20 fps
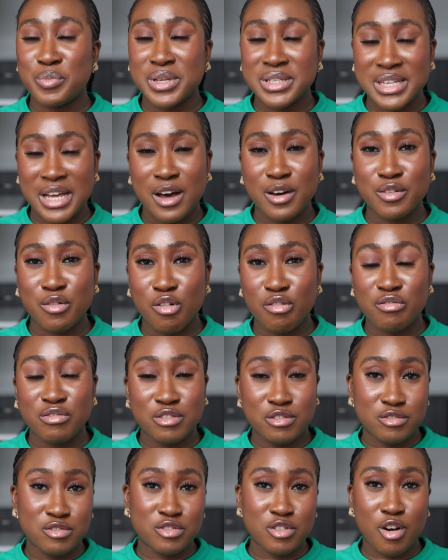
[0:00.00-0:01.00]
miss out on
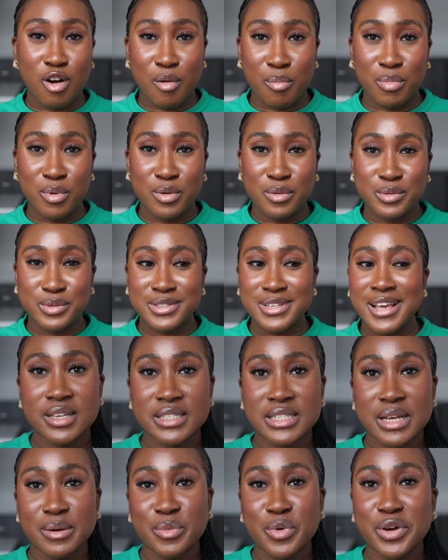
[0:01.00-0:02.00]
future uploads.
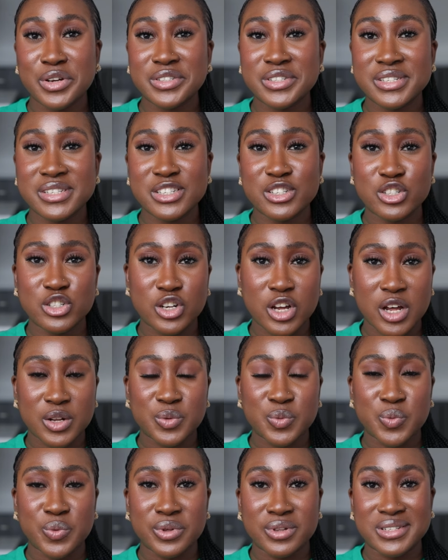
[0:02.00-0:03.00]
So I'm going to
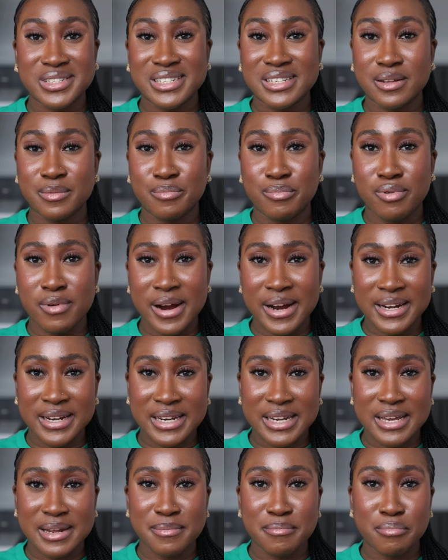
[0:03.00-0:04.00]
start with the
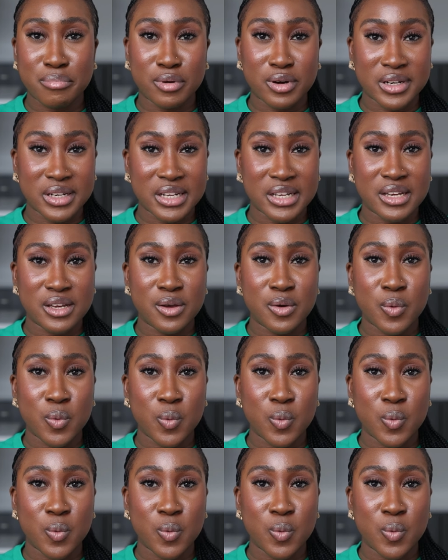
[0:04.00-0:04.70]
brightening body